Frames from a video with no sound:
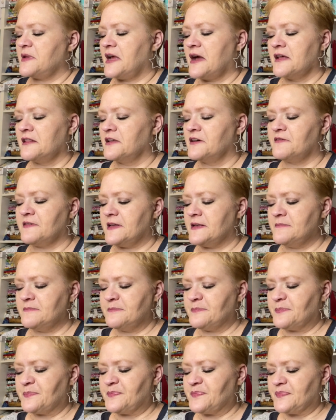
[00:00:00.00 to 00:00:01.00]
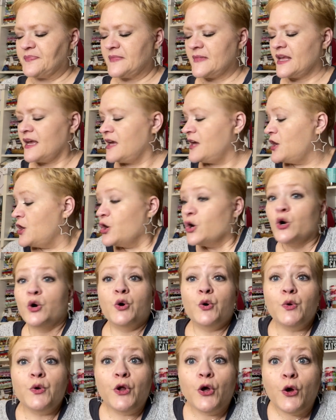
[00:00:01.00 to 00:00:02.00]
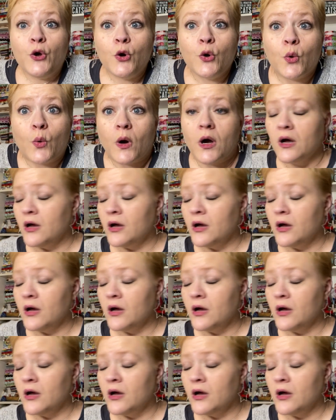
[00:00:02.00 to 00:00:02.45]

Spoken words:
me. I love it. Who knew?